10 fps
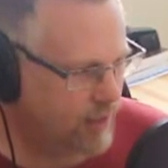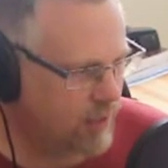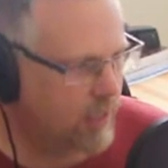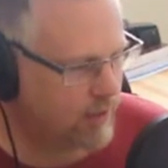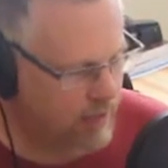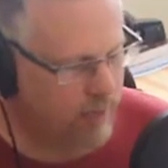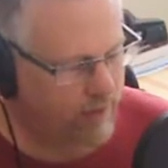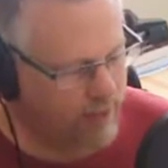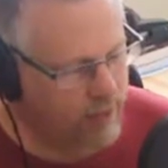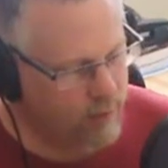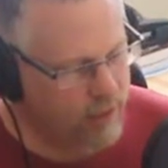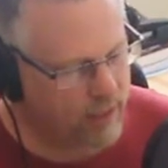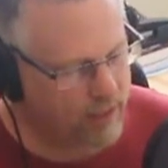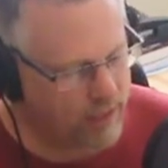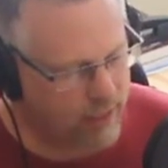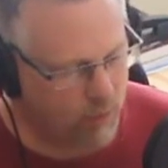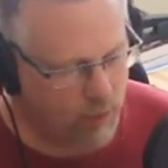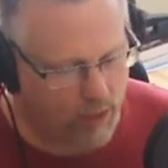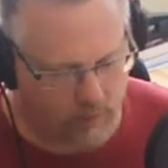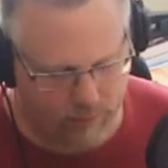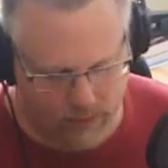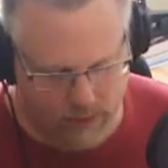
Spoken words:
So that's how they did it back in the day. Well,